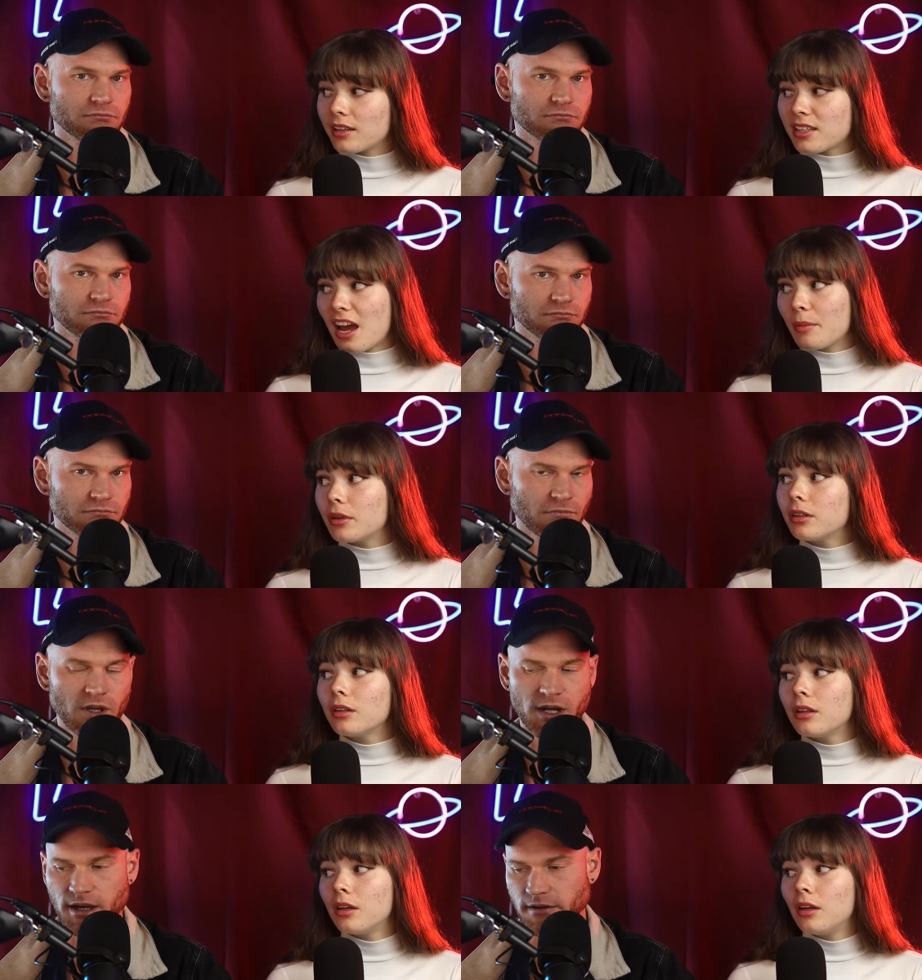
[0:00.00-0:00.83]
Speaker 1: to
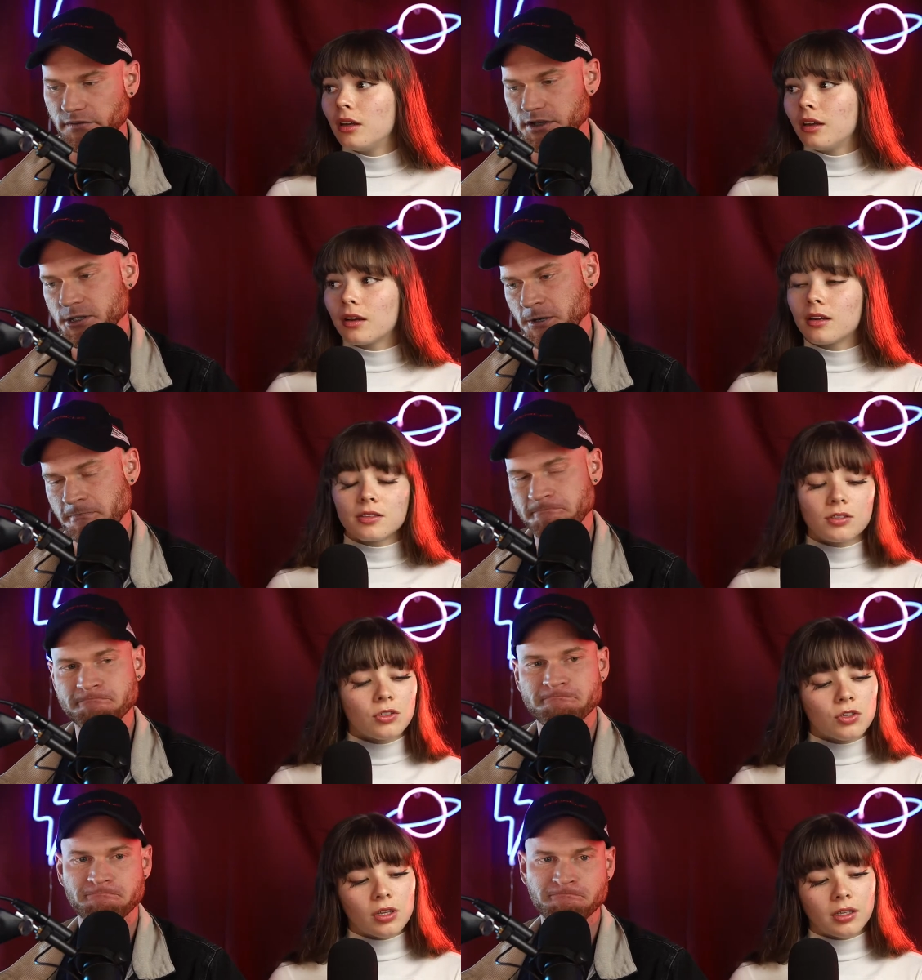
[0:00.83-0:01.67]
happen. Yeah, for sure. Because
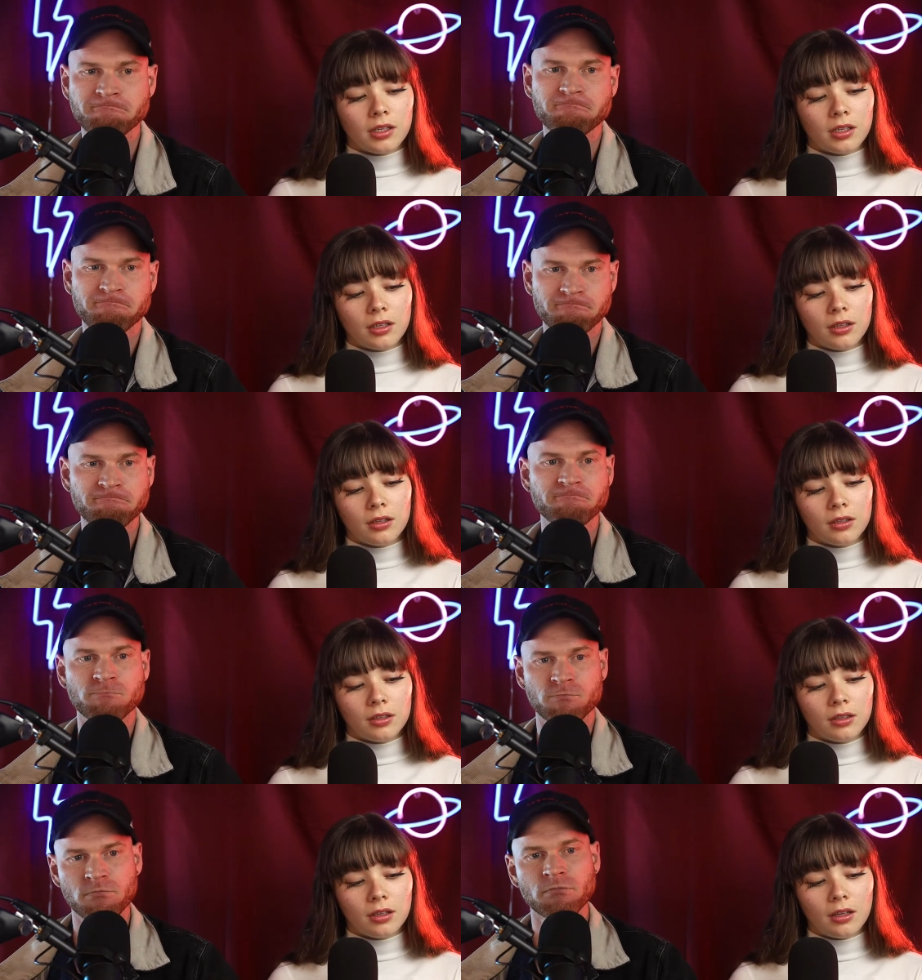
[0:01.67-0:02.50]
usually,
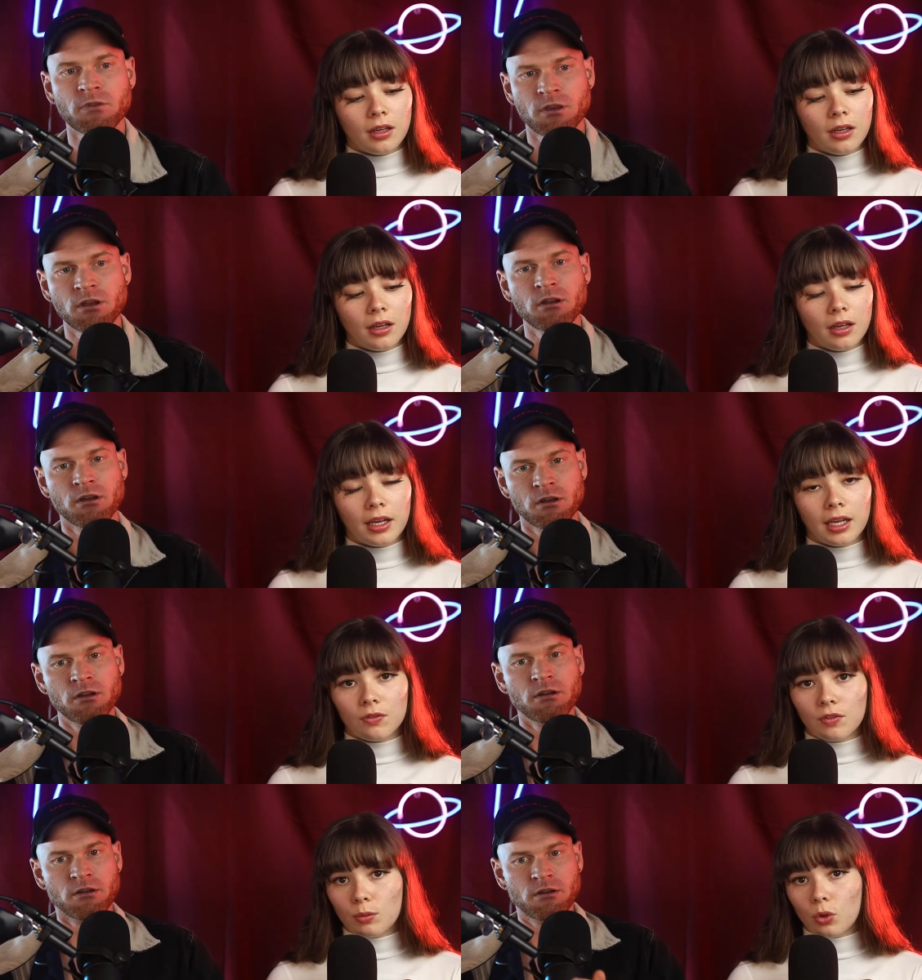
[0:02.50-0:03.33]

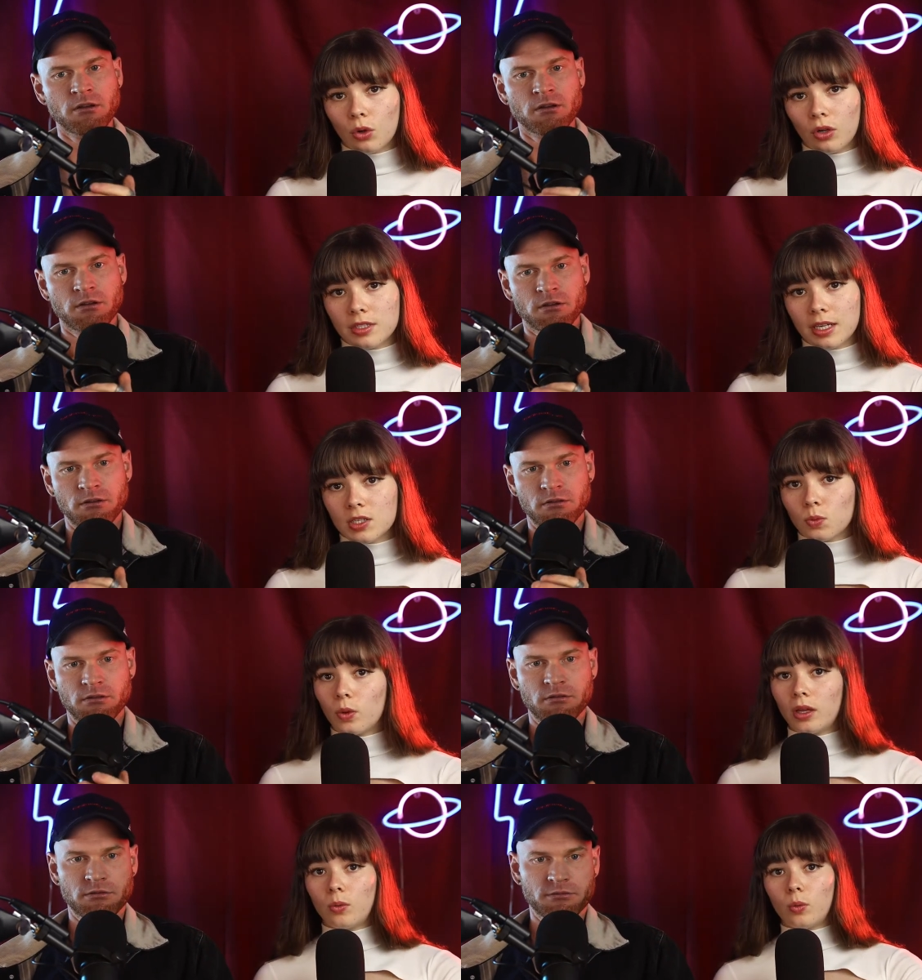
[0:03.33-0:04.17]
again, for more context,
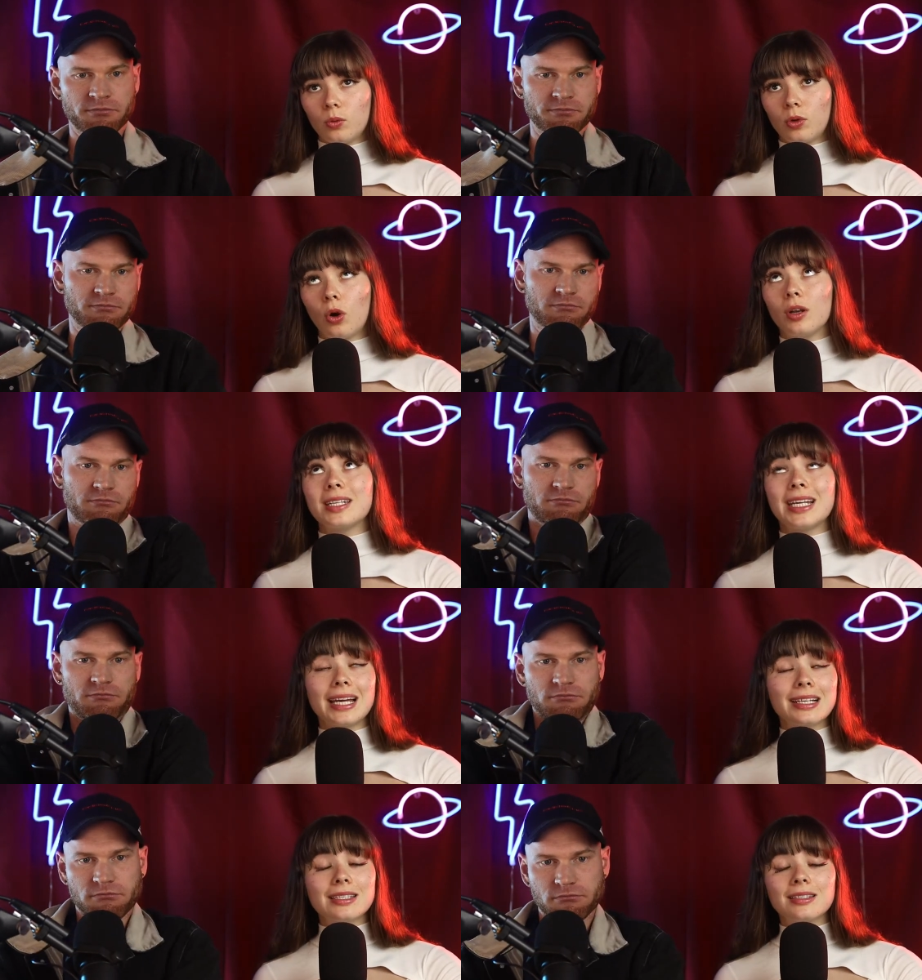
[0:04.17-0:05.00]
we
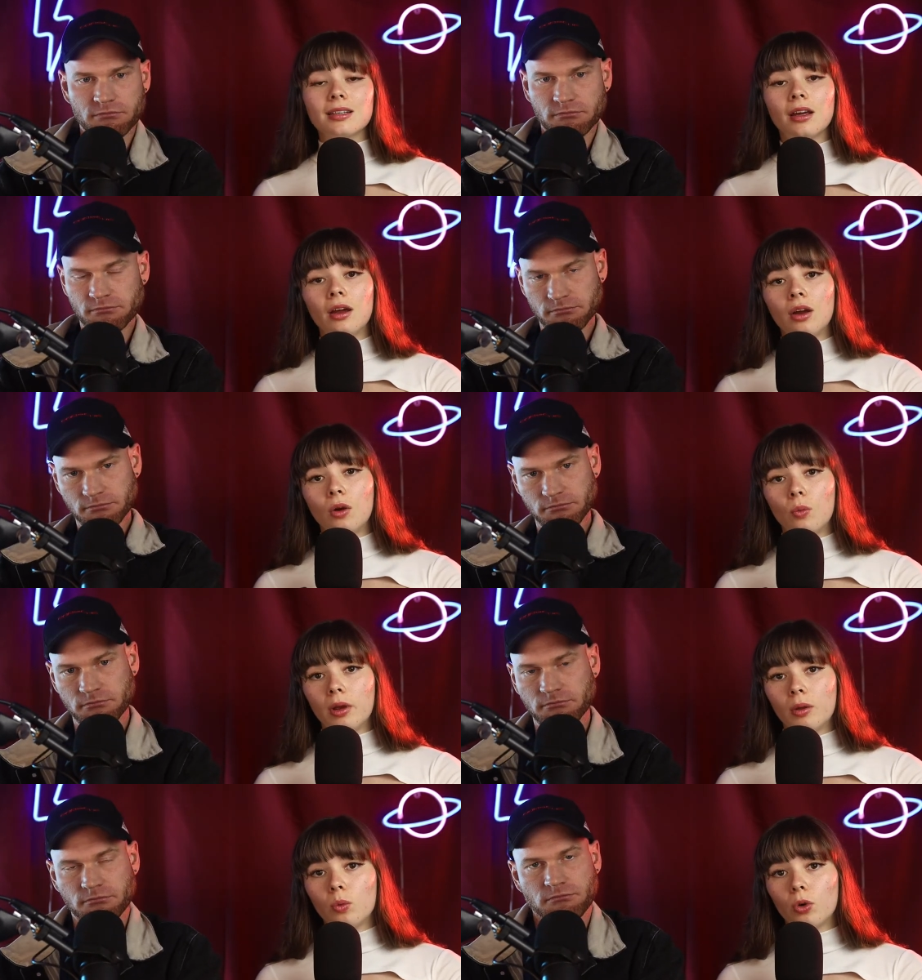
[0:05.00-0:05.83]
context
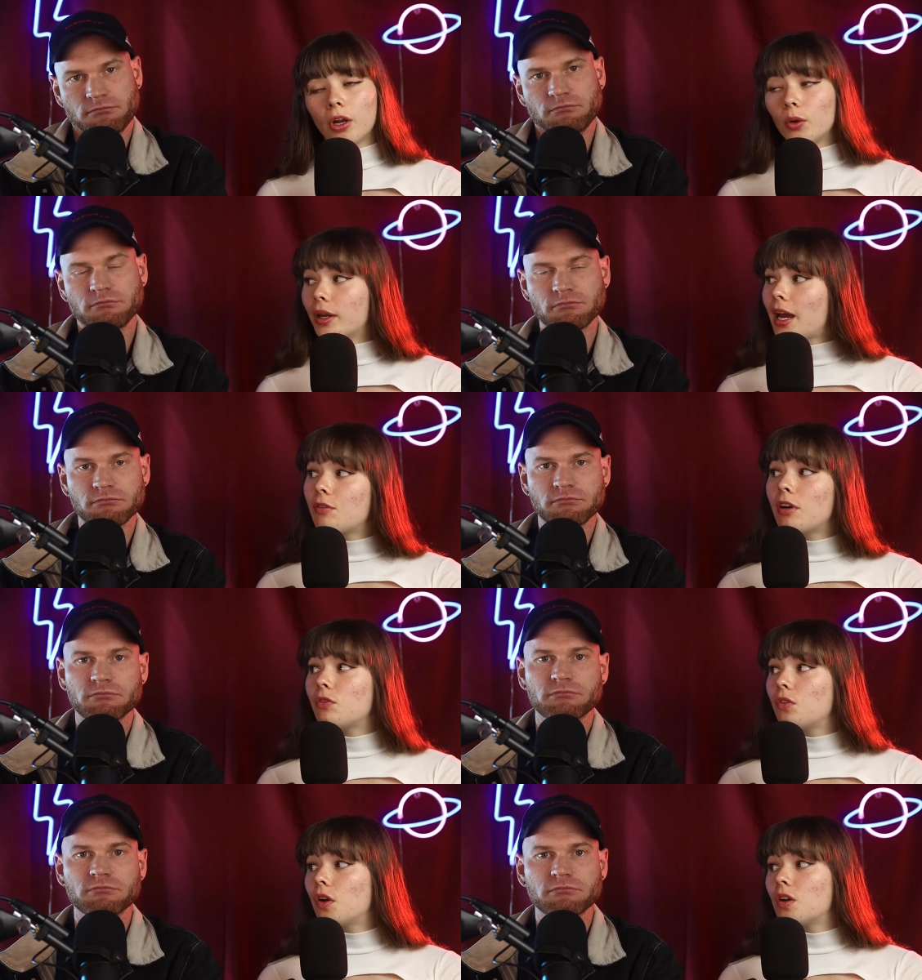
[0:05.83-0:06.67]
we will go to a
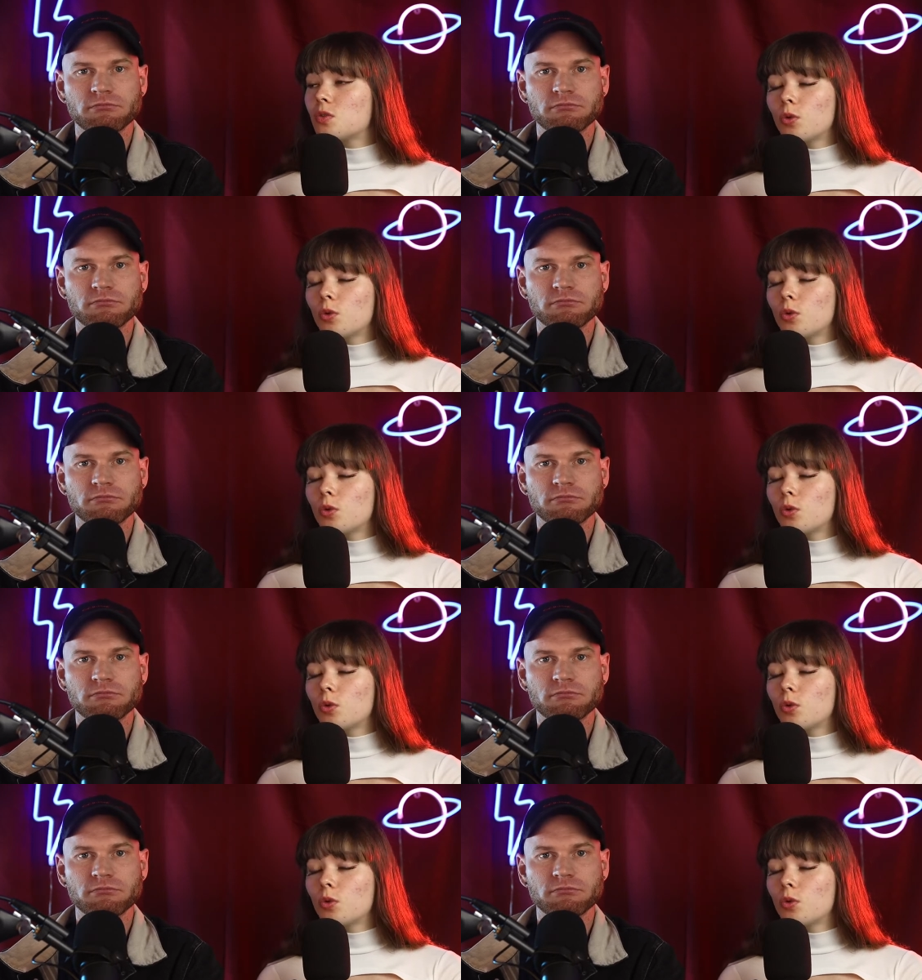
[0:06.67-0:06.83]
cafe first. We'll